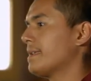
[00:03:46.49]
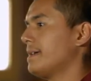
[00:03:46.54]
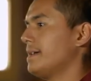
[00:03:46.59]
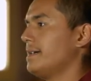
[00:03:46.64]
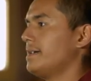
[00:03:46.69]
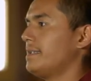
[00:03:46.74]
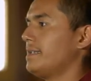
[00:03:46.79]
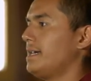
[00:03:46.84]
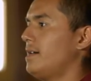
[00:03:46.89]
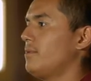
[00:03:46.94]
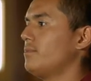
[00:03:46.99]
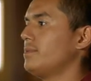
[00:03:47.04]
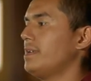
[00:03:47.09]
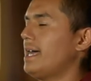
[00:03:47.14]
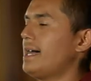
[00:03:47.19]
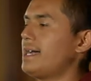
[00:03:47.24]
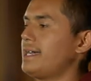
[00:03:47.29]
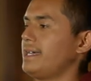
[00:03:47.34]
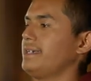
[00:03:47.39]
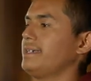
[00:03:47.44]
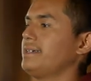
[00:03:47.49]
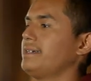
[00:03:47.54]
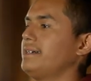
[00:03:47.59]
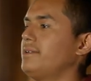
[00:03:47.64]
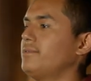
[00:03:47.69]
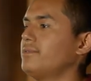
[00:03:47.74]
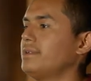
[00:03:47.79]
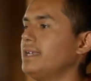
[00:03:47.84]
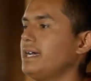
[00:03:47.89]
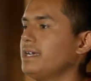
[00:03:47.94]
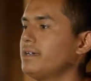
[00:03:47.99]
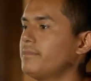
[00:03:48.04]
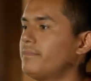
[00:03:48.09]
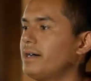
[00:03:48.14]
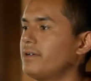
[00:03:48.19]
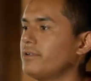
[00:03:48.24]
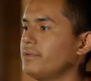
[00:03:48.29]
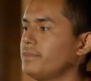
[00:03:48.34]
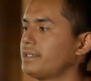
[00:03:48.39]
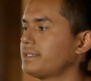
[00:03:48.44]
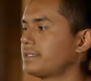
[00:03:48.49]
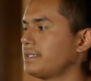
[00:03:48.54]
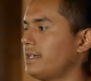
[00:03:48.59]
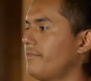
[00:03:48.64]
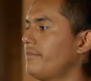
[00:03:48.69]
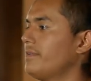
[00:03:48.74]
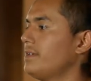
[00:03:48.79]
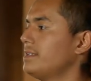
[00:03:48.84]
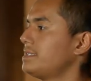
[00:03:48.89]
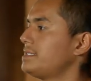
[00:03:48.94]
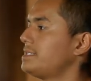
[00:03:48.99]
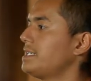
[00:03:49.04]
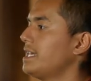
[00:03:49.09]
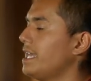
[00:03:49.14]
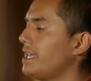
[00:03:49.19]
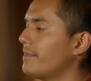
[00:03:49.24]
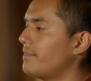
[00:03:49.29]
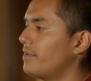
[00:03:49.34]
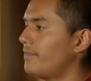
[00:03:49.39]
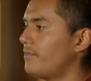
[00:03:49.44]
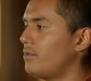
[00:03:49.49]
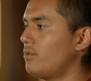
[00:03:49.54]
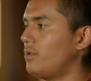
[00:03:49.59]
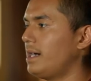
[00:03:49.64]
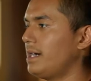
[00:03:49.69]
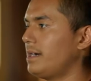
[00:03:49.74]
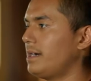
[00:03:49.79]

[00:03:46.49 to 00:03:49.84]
And I would lie. I would lie about it because I felt ashamed of who